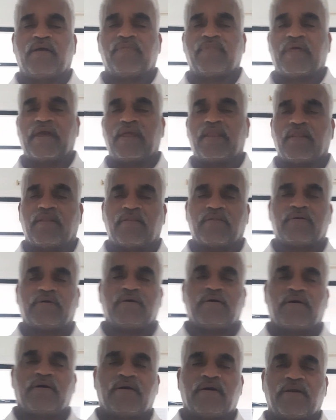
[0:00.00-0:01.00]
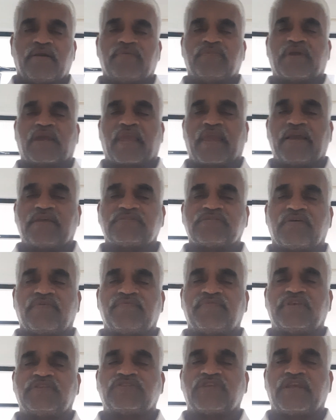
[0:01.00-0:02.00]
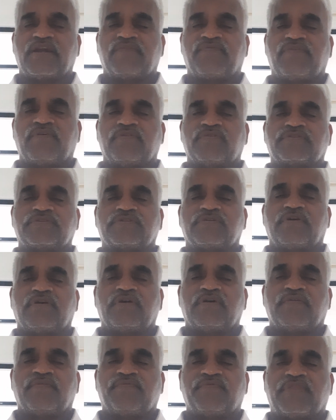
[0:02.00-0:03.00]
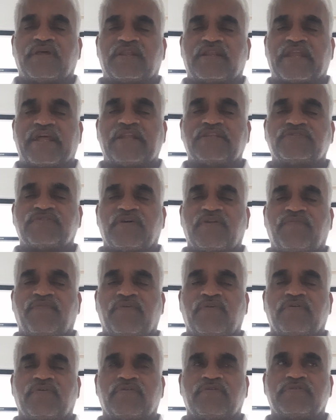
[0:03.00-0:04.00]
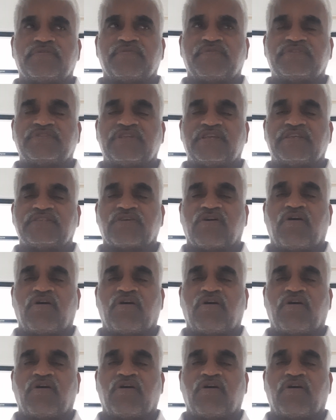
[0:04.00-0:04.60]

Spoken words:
Then in the case of the shear force, the transfer force which is